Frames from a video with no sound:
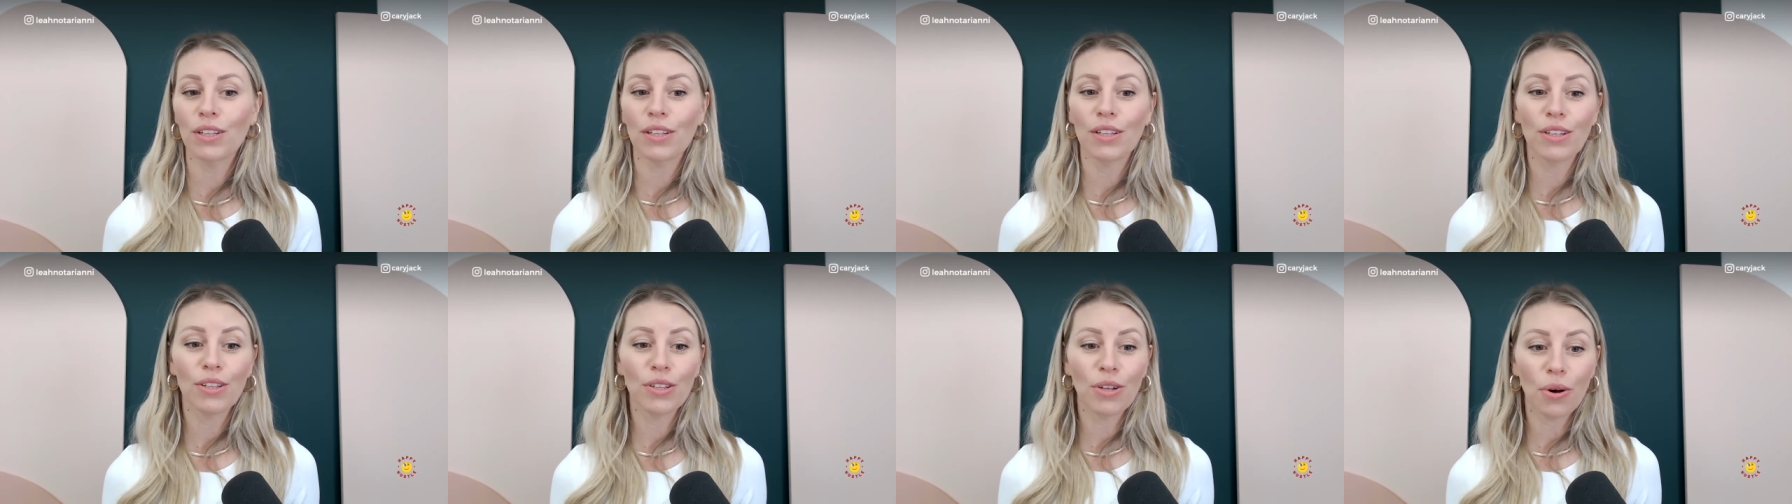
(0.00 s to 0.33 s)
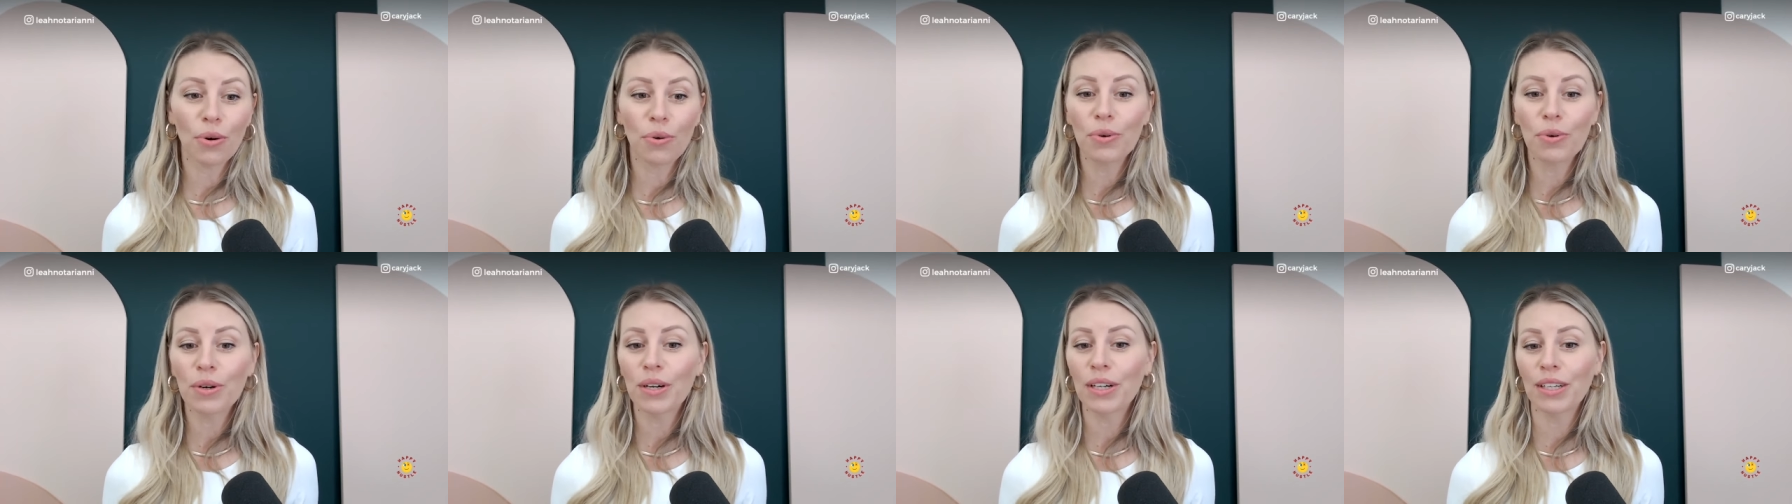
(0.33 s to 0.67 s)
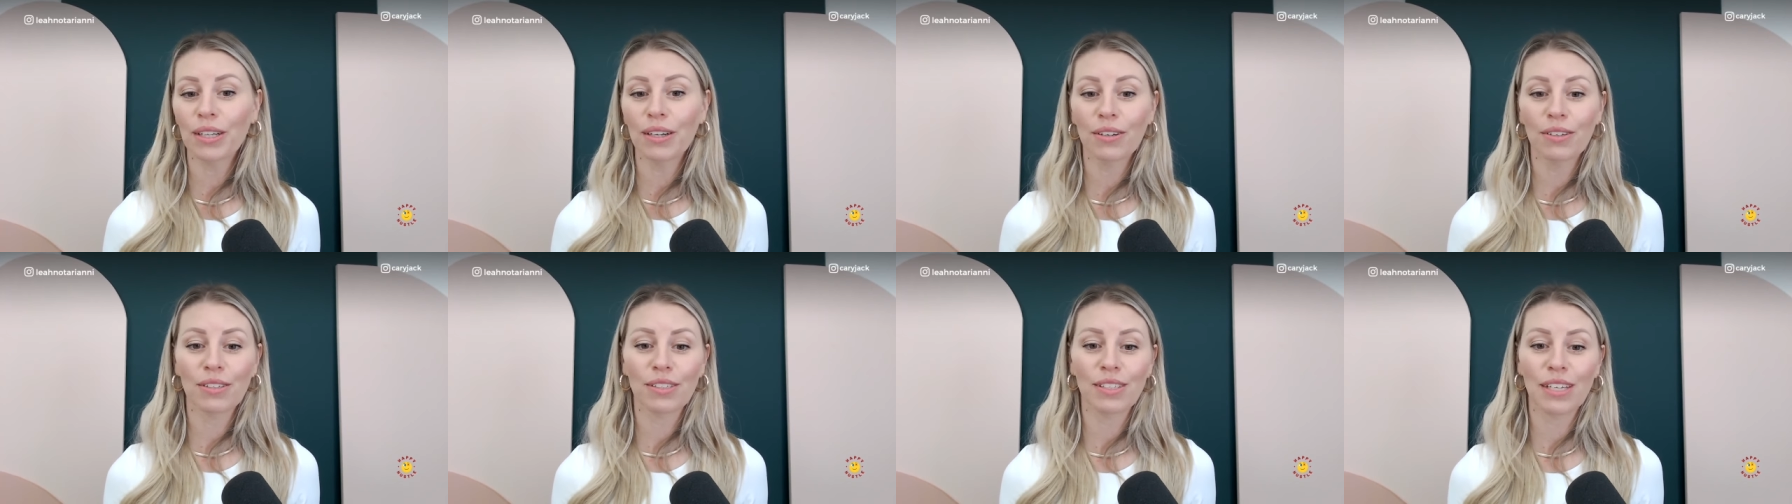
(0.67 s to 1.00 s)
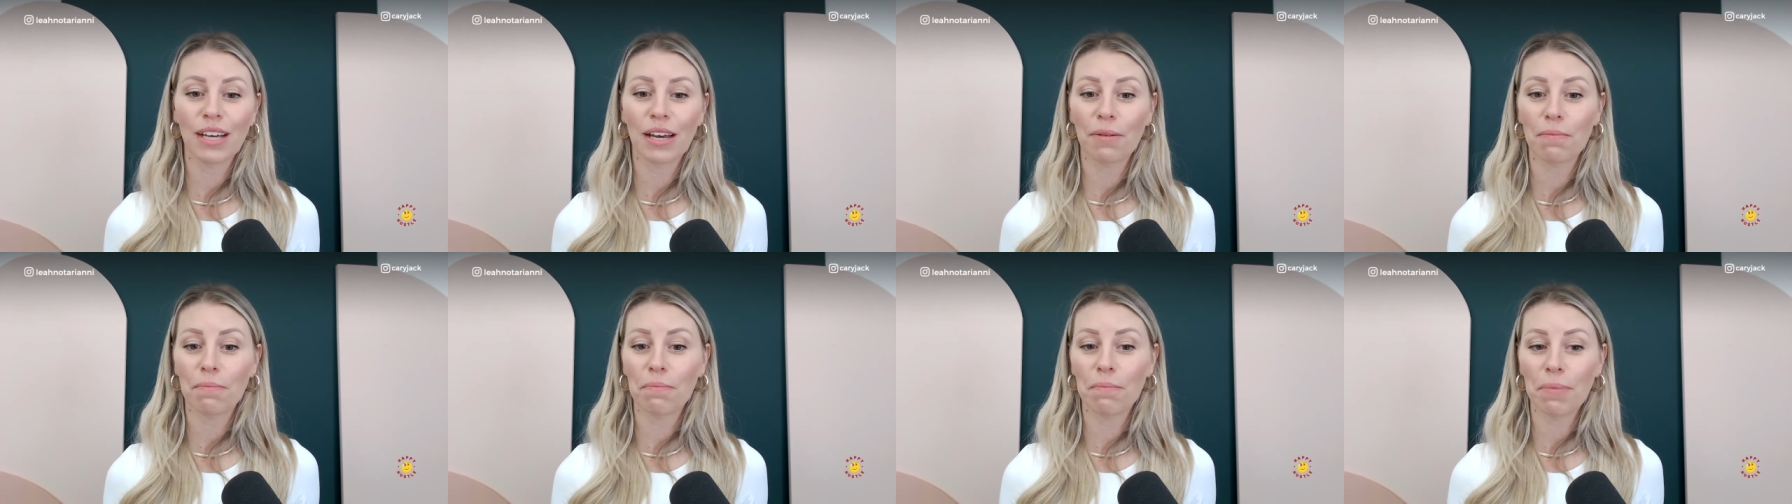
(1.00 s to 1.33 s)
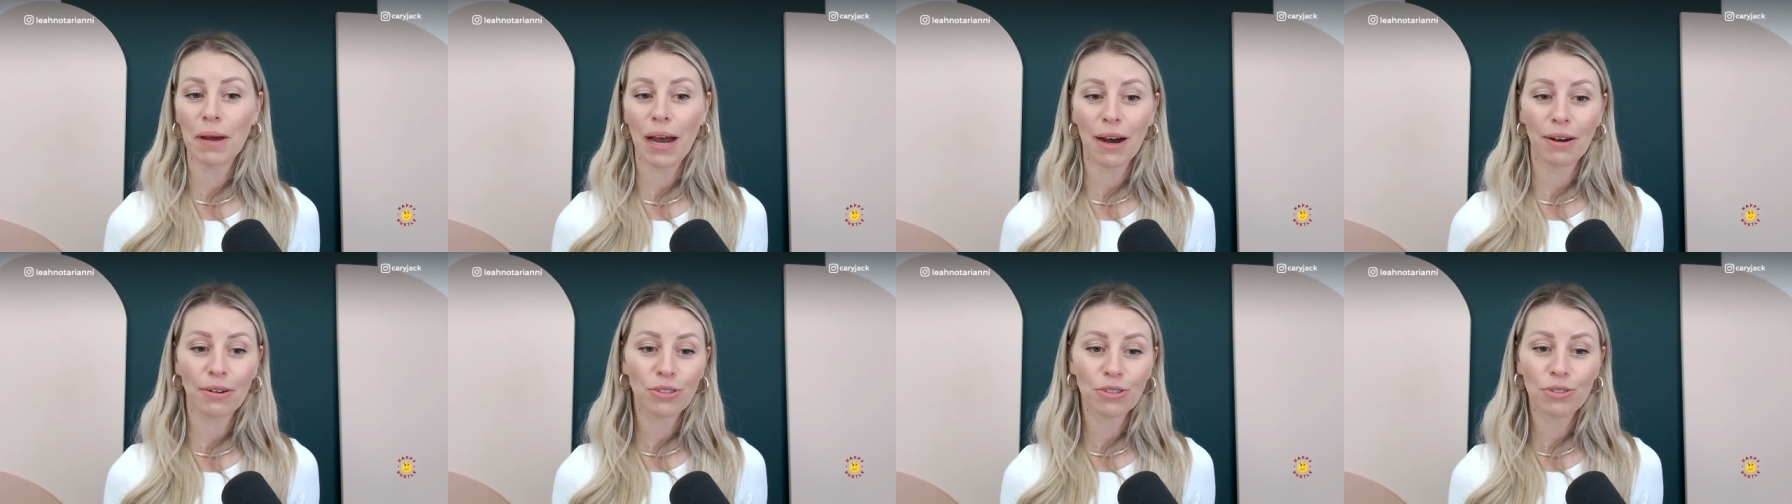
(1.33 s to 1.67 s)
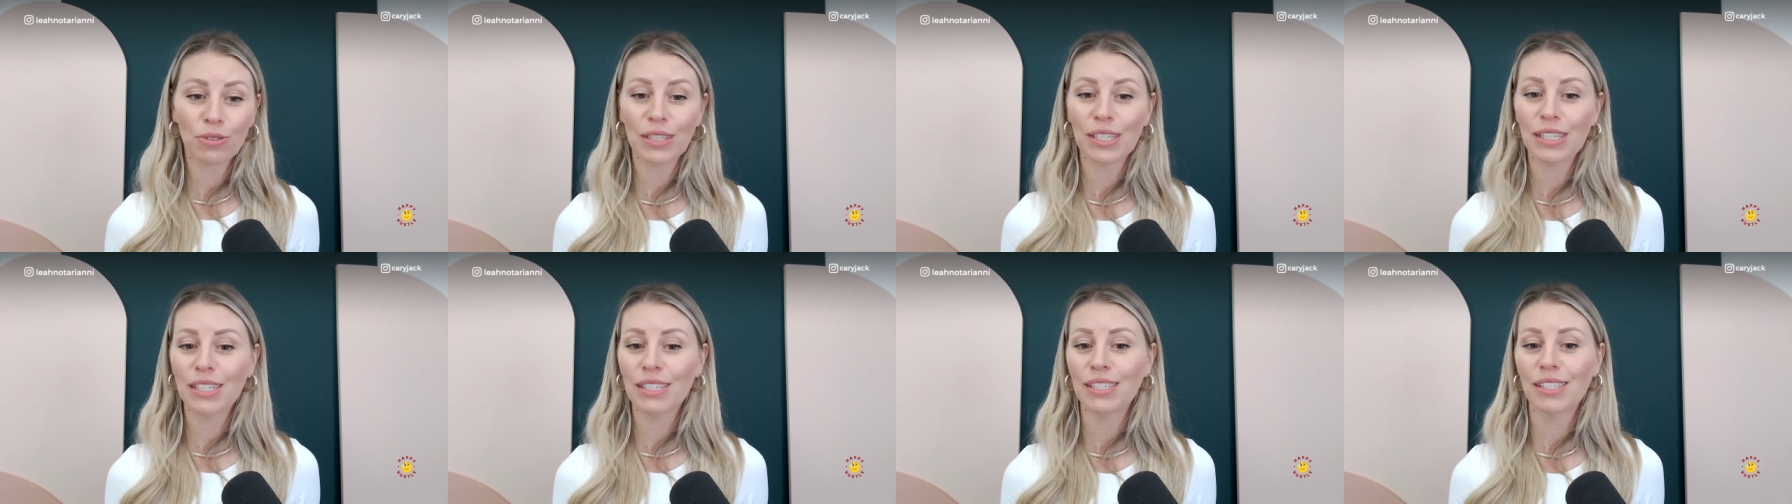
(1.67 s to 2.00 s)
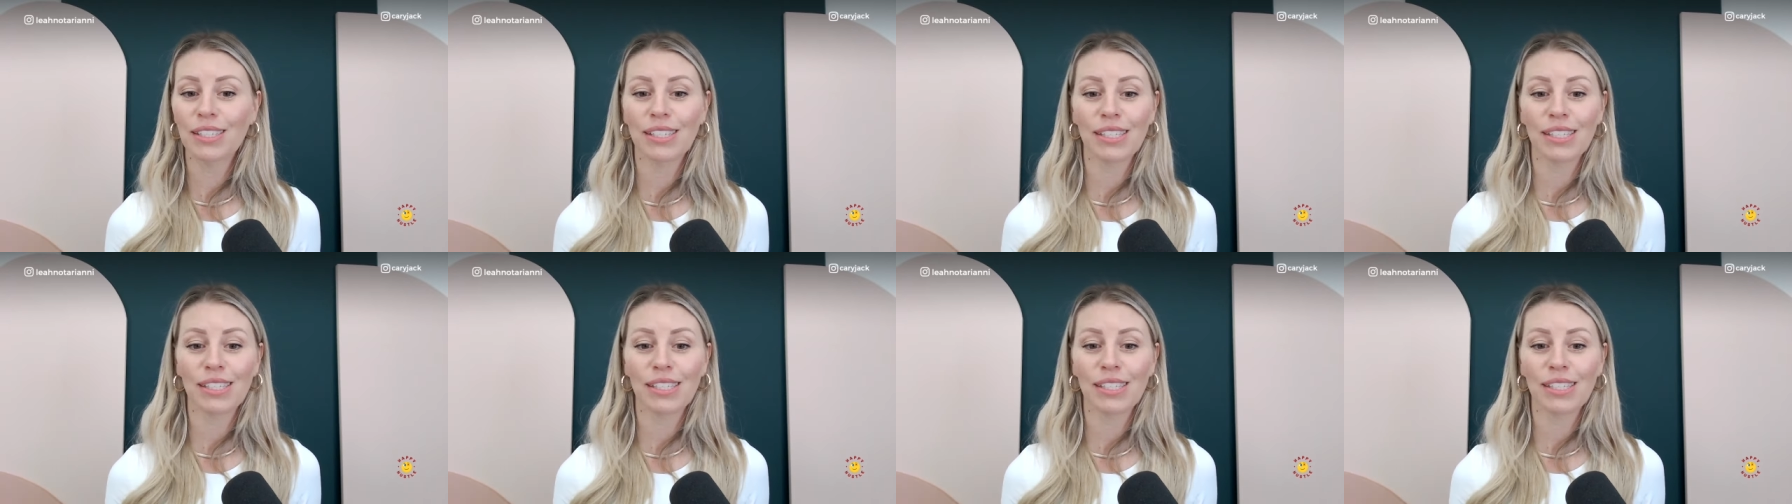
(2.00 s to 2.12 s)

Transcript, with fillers: no clear set boundaries,